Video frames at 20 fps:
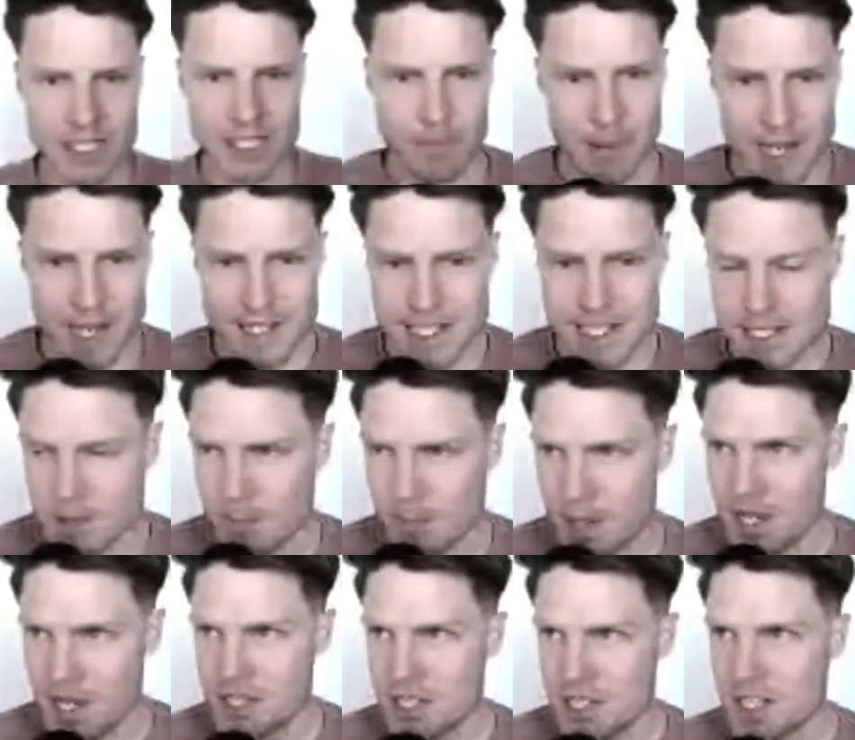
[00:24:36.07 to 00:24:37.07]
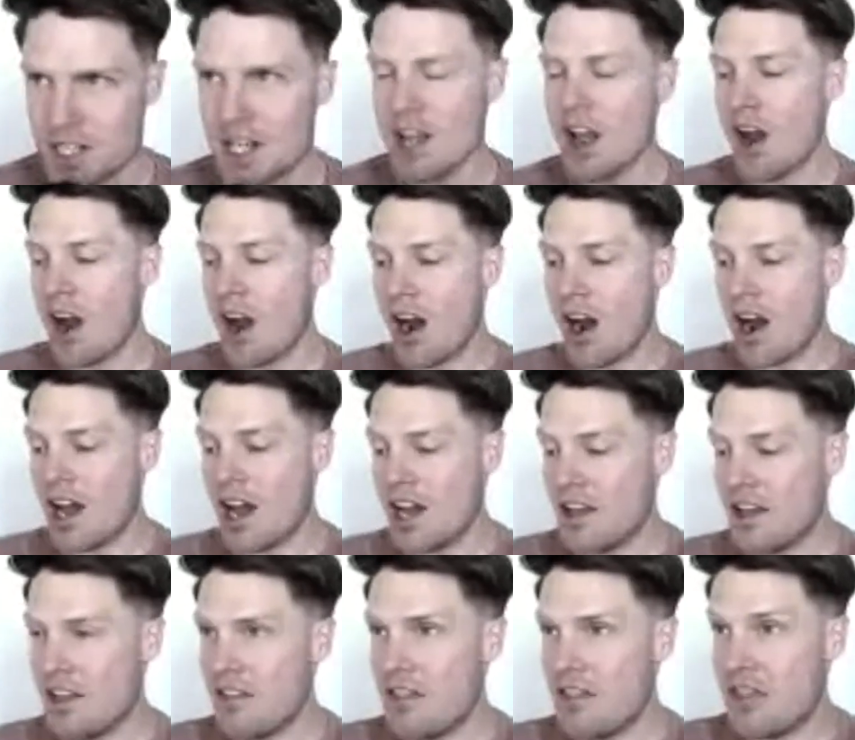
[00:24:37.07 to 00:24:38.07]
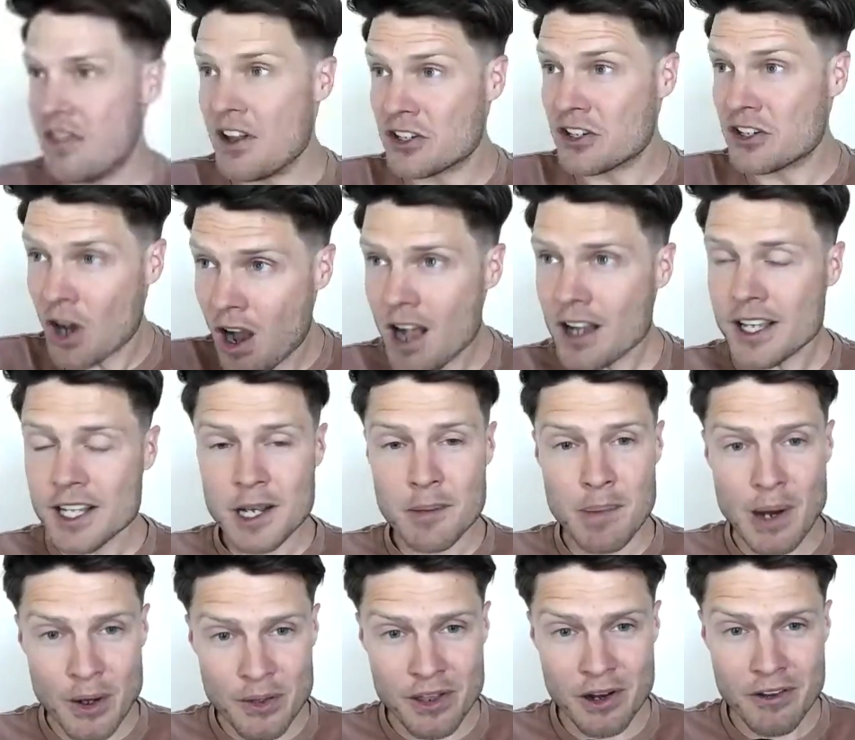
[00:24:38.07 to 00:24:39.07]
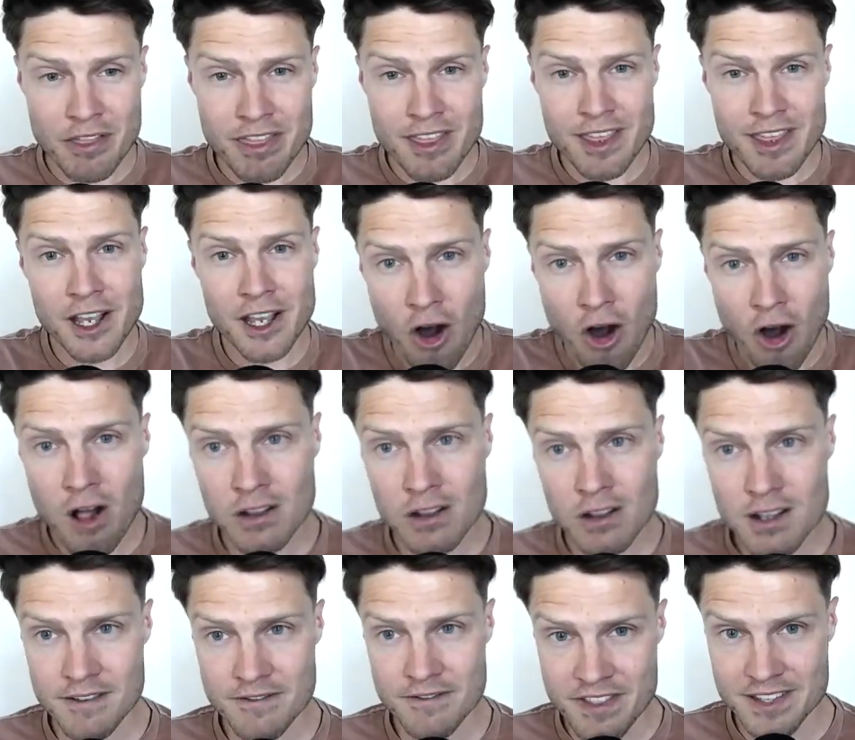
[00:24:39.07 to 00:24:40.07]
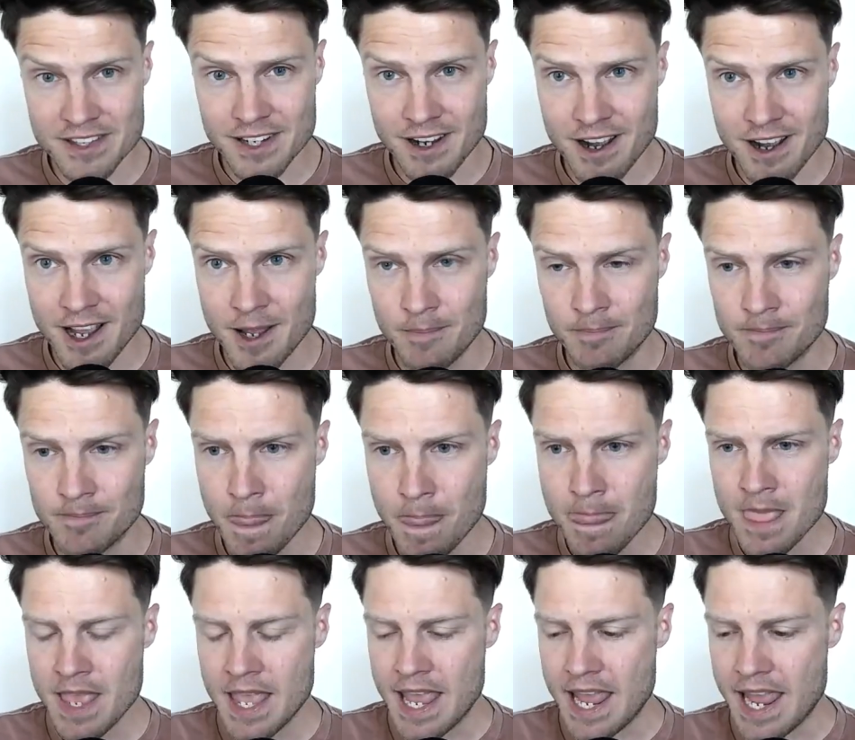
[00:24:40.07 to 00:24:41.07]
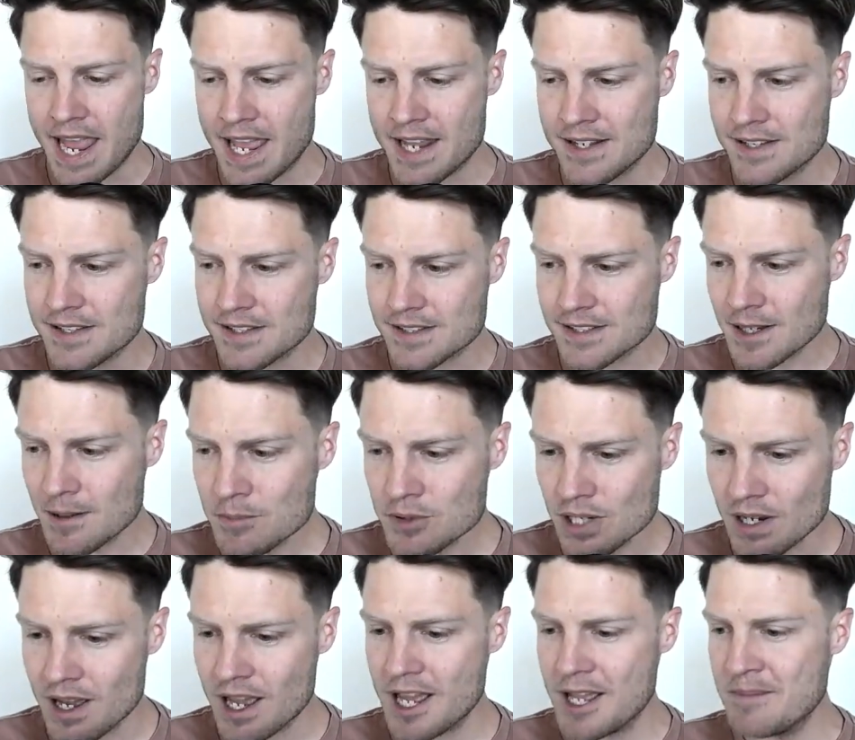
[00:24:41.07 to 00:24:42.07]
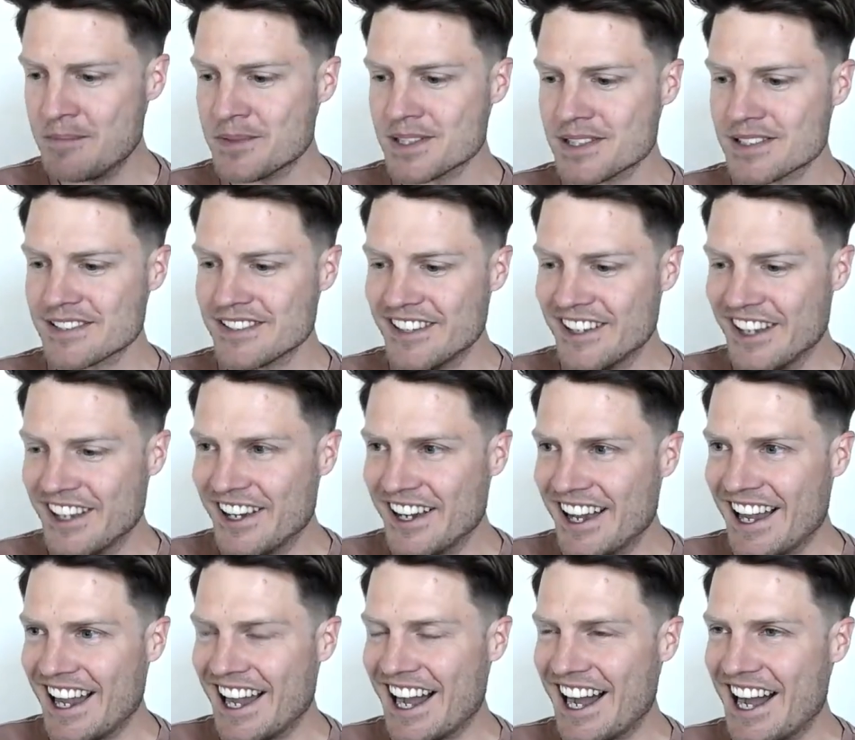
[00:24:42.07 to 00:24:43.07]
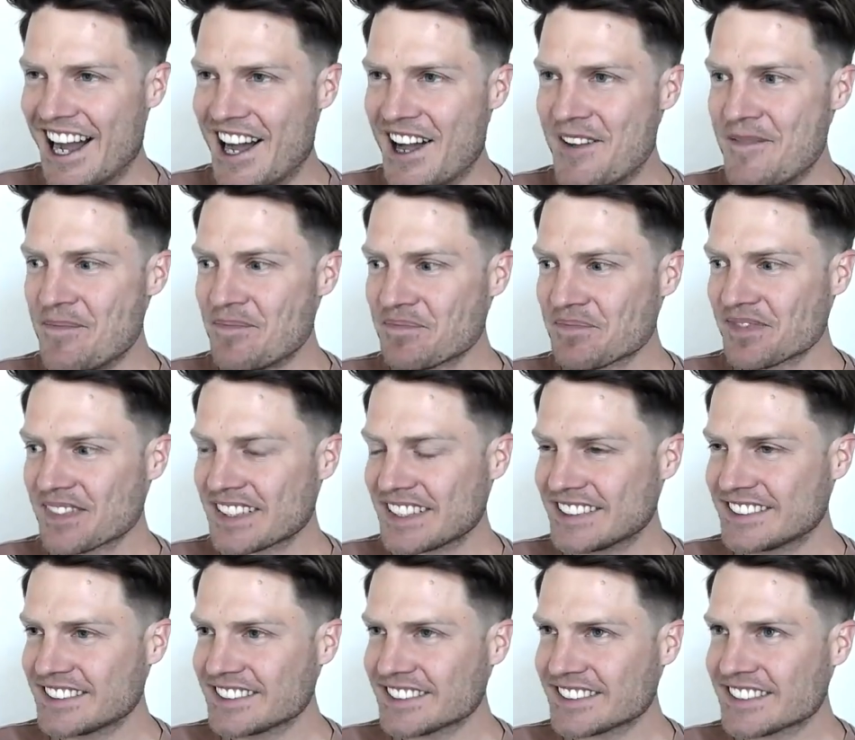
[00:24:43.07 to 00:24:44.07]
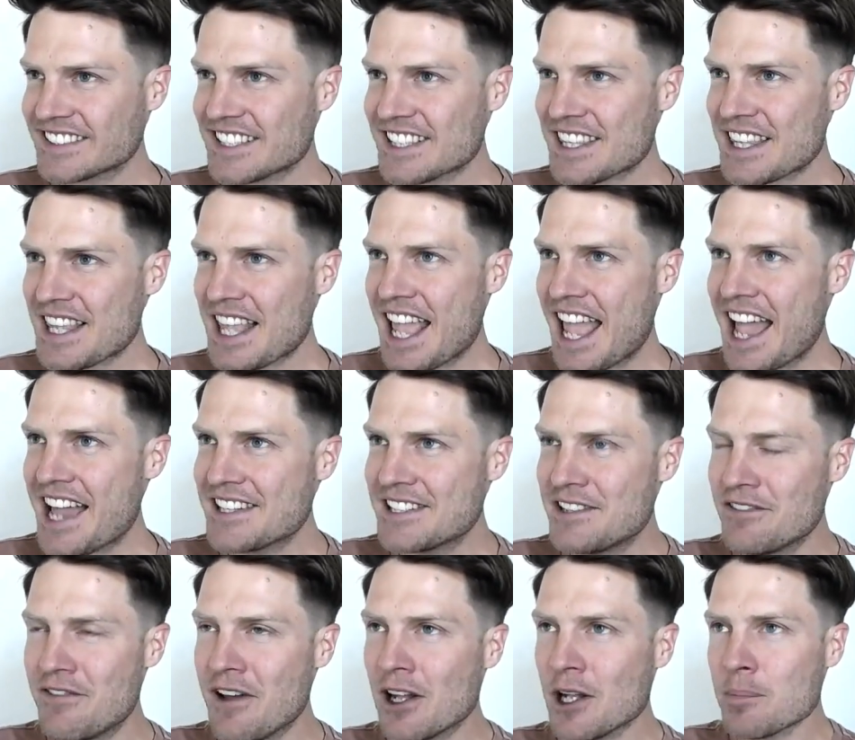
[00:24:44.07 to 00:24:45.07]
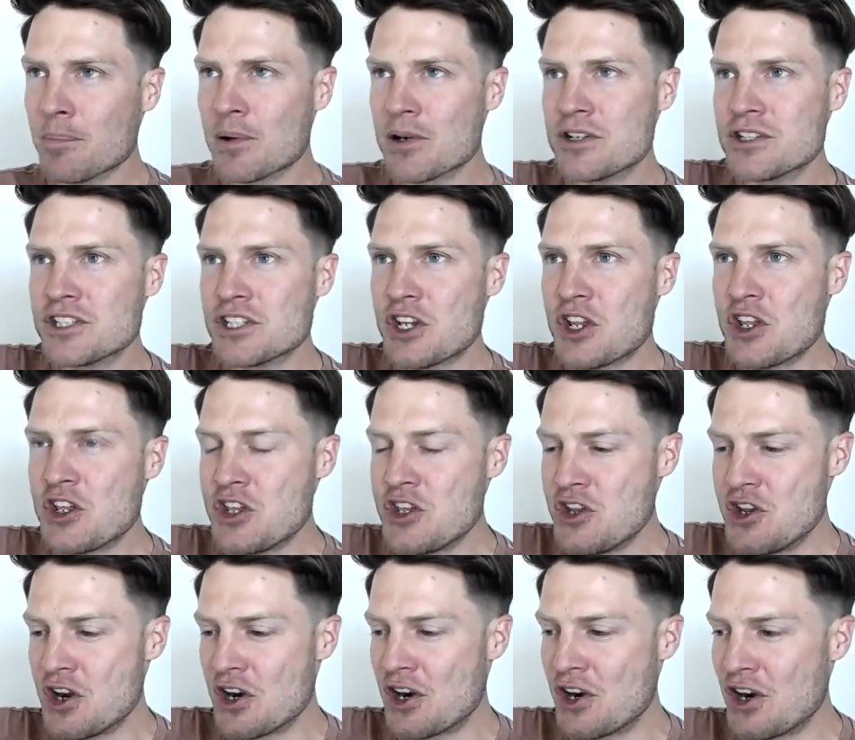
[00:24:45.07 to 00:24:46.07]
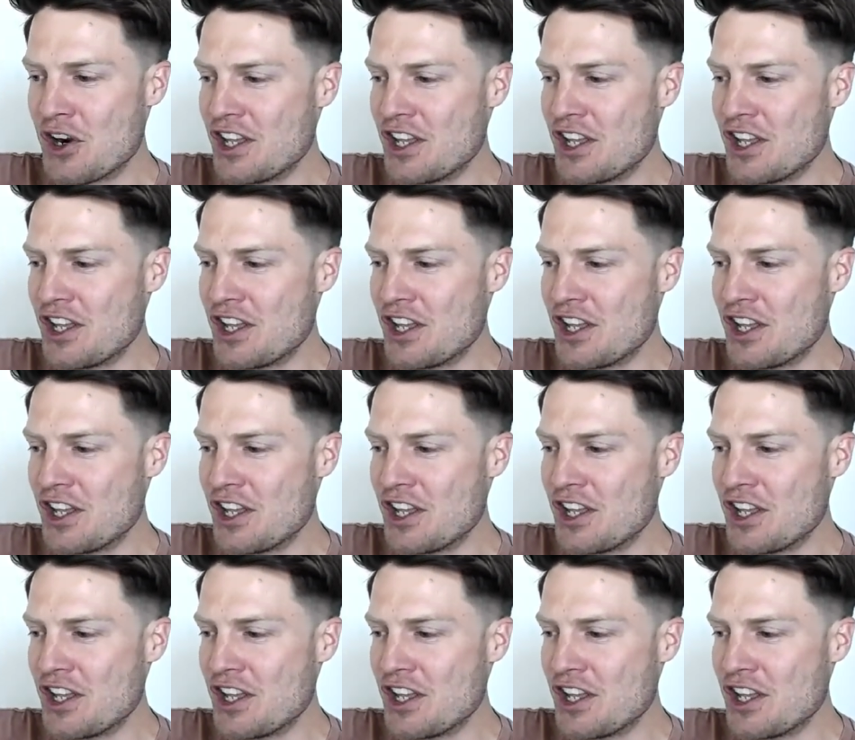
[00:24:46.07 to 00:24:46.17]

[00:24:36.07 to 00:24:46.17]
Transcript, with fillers: up anticipation, they're talking about their thing all of the time. And sometimes, as developers, you're